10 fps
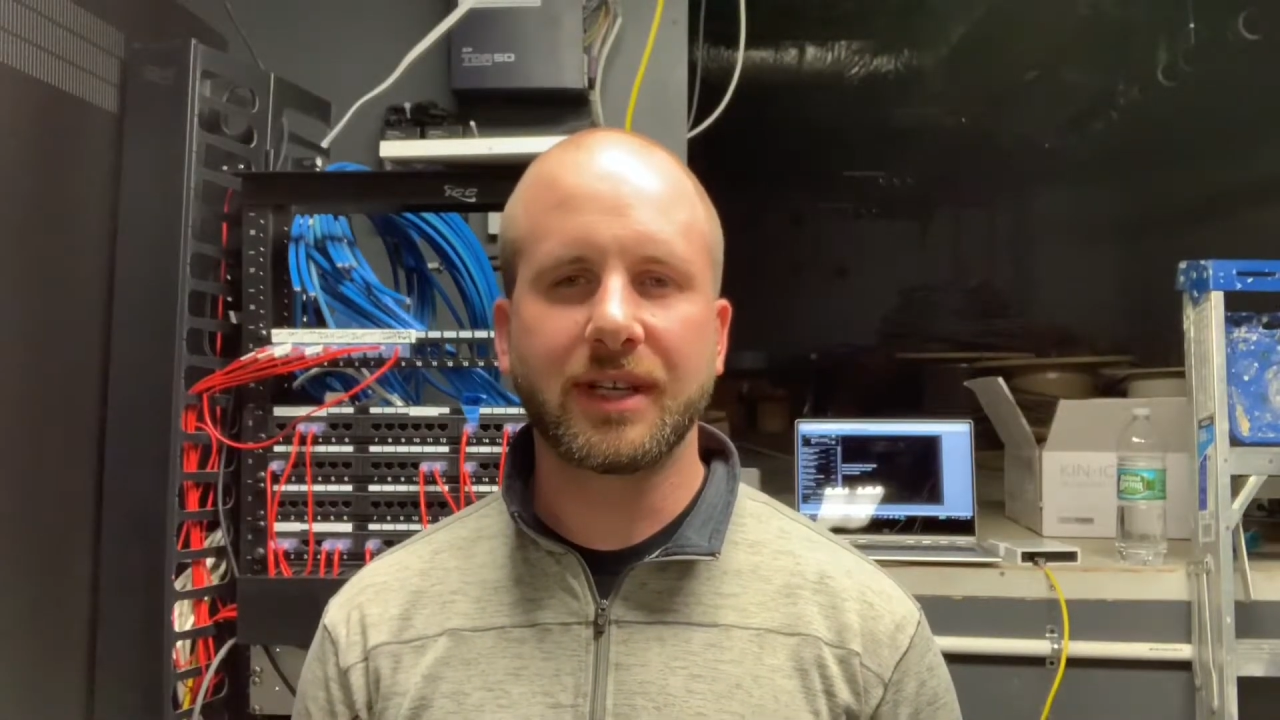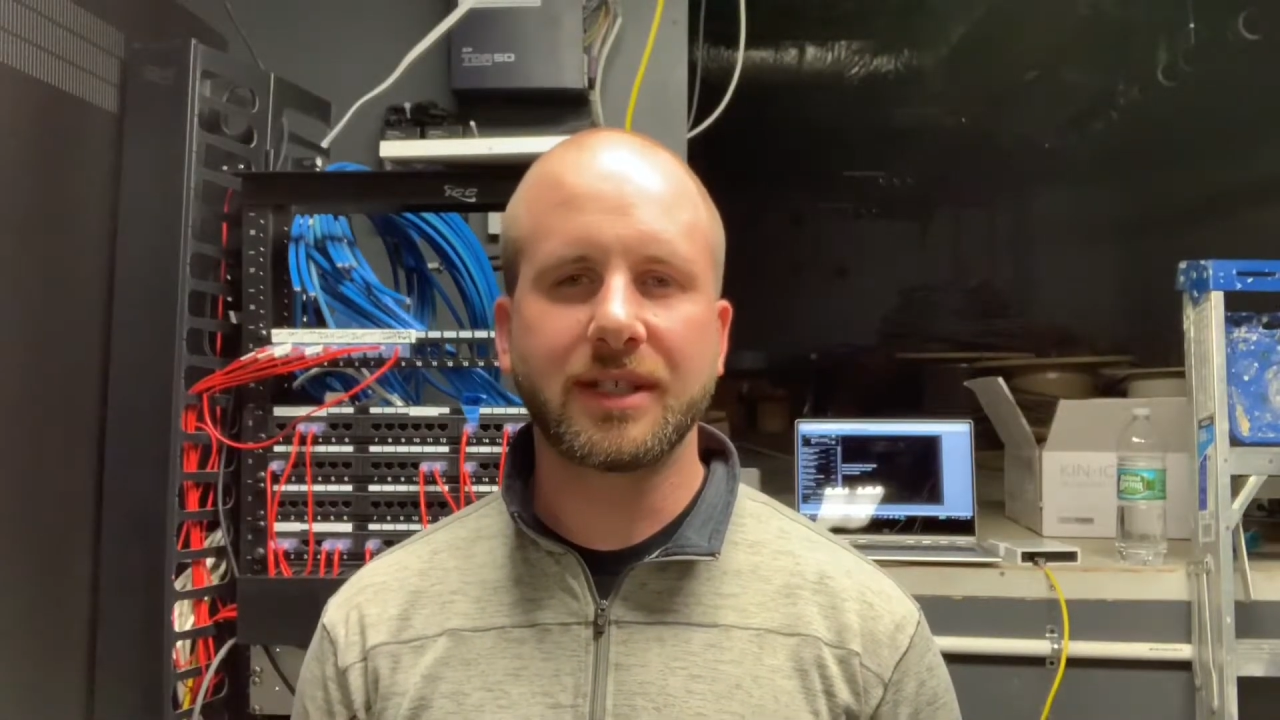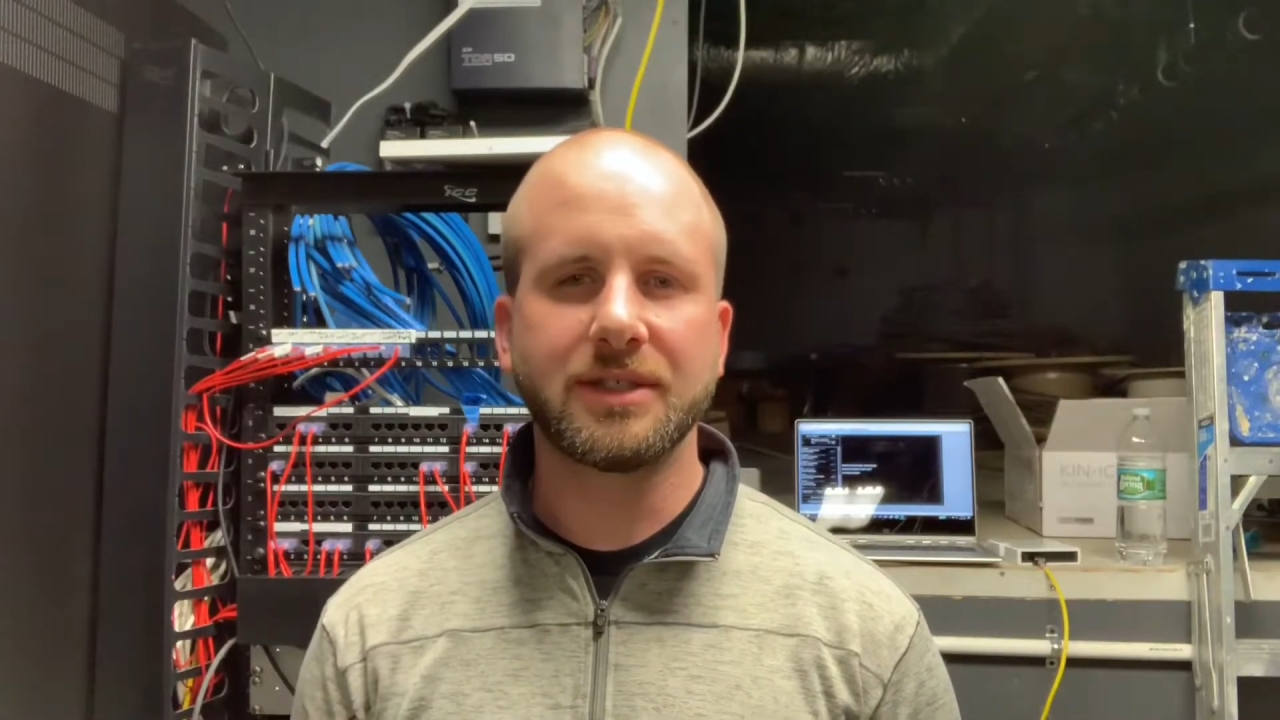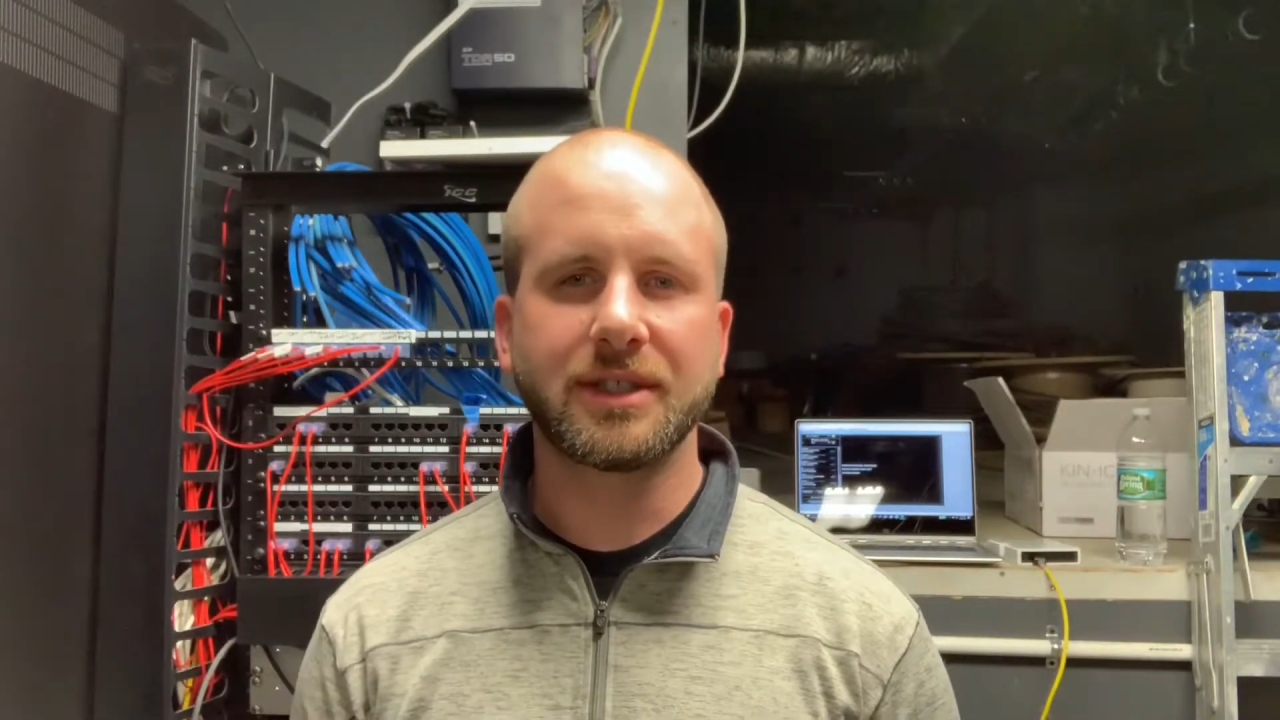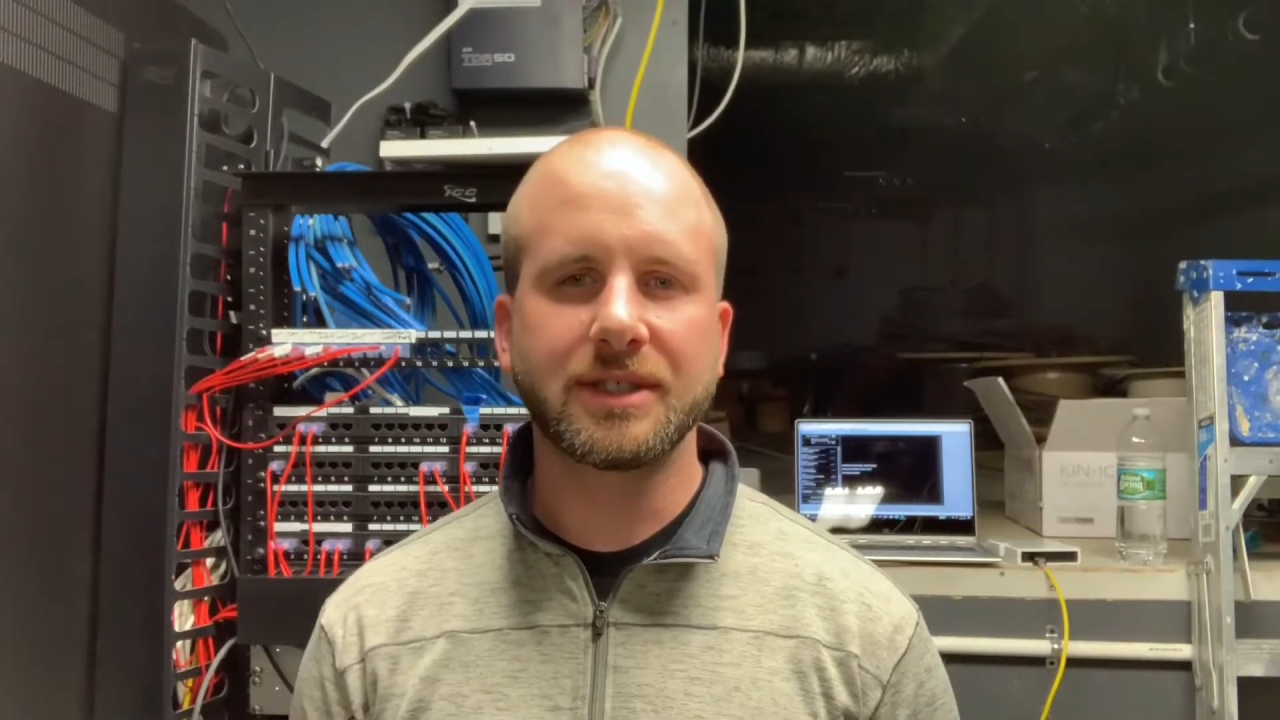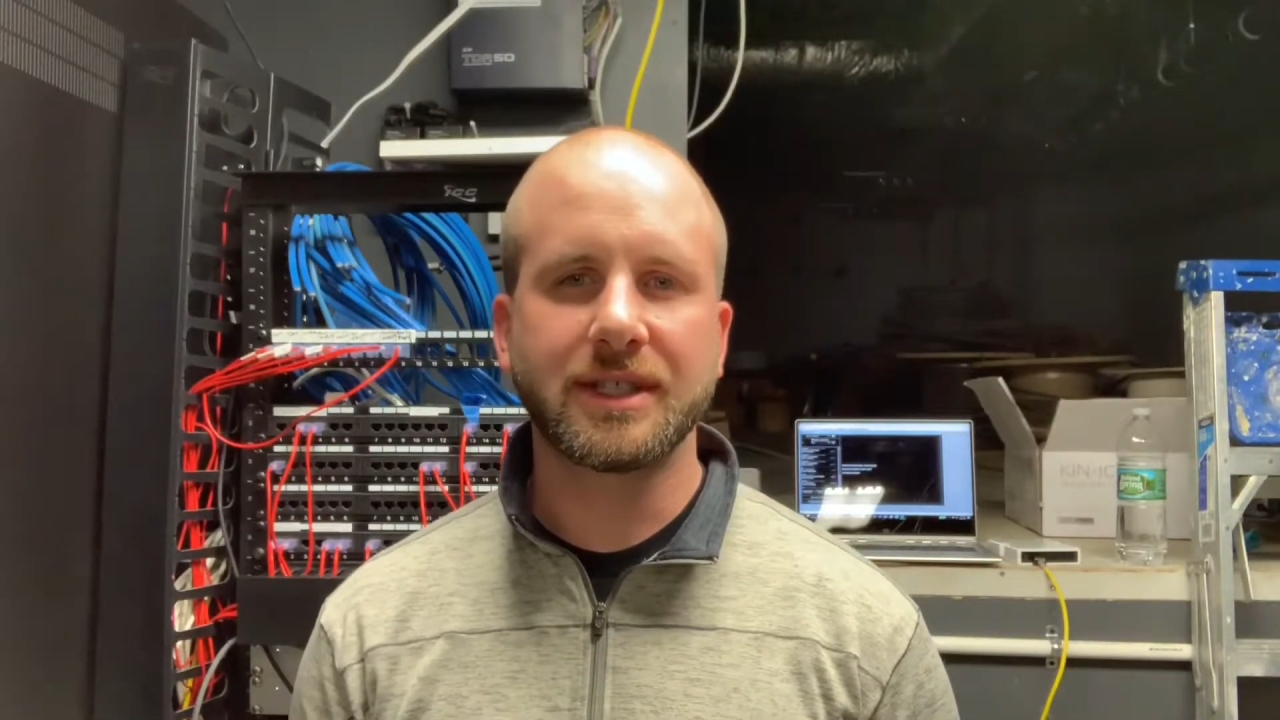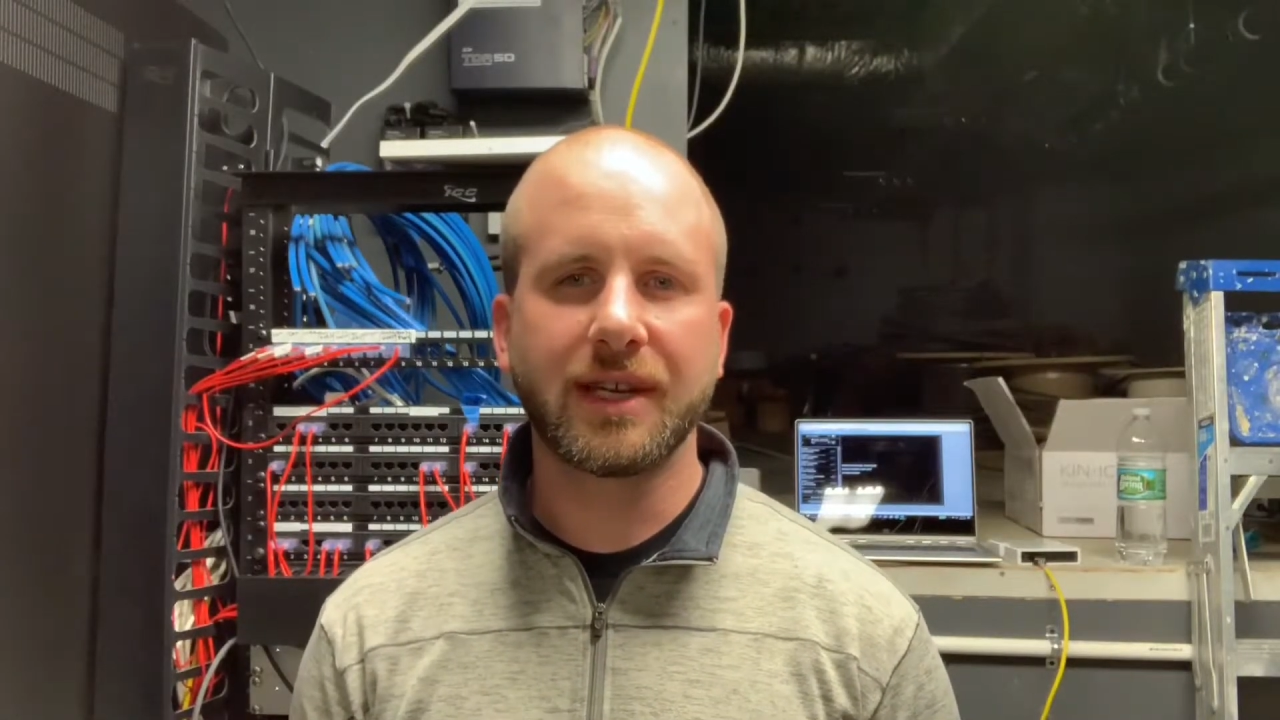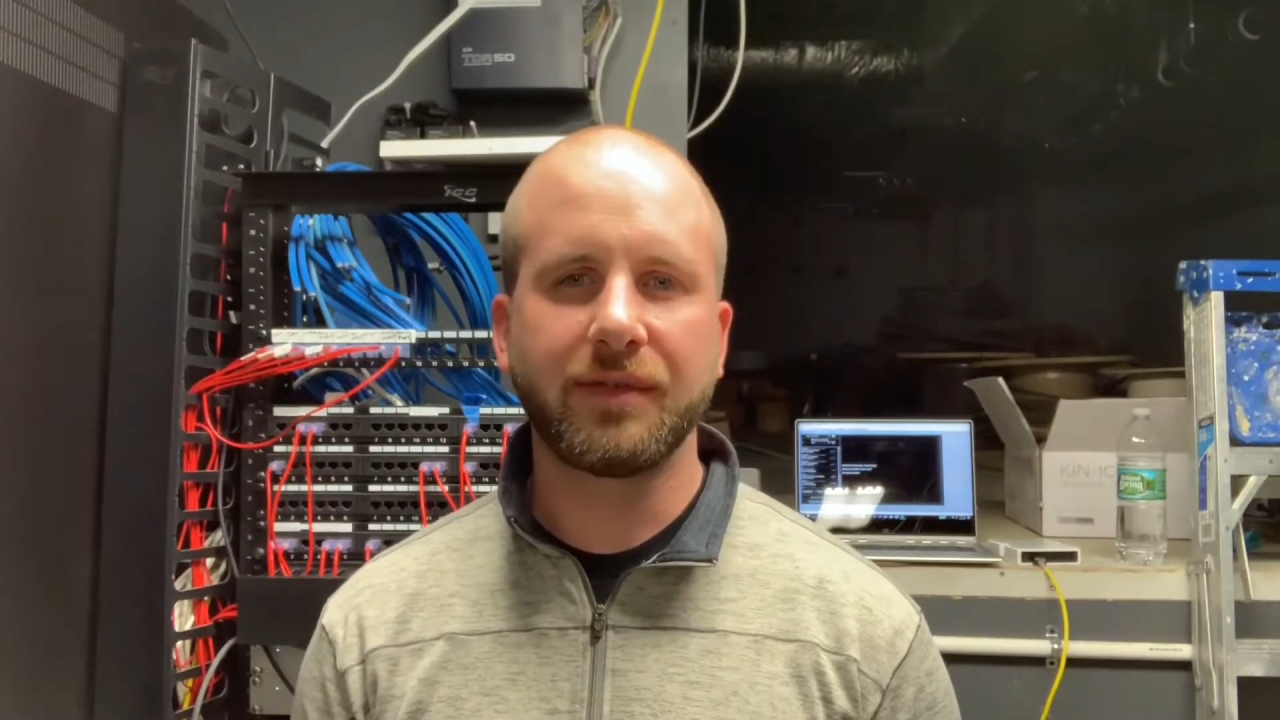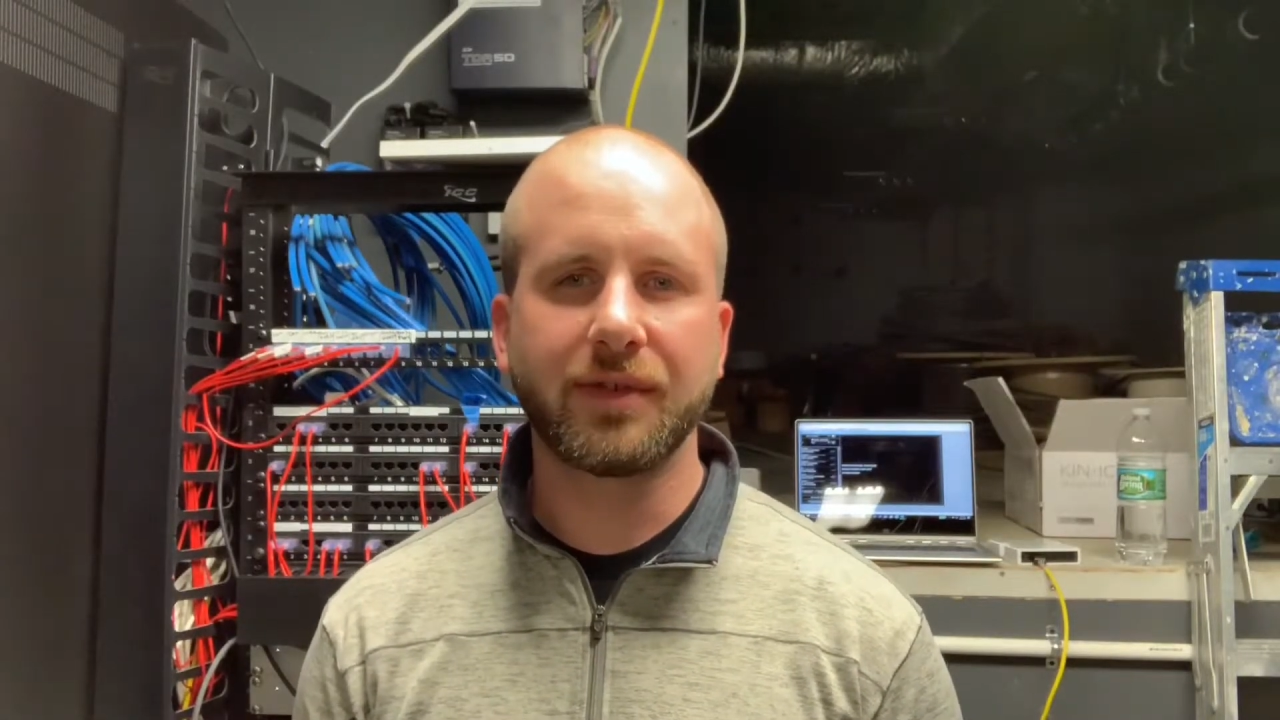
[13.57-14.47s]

I guess you could say